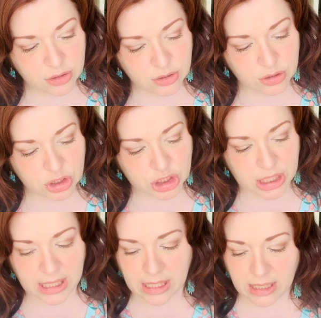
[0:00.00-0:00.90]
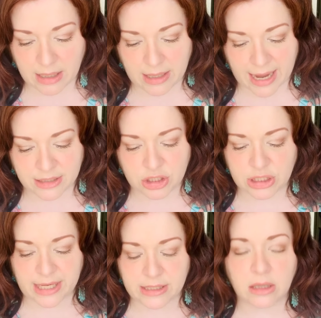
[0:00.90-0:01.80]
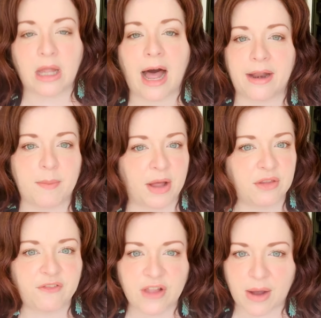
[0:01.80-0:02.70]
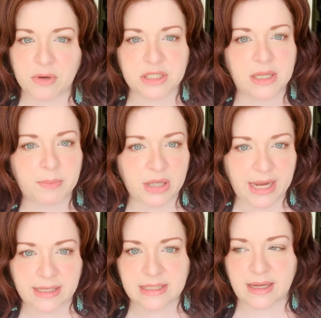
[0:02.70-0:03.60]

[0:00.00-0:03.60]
she has it's a lot about the flowers and the plants,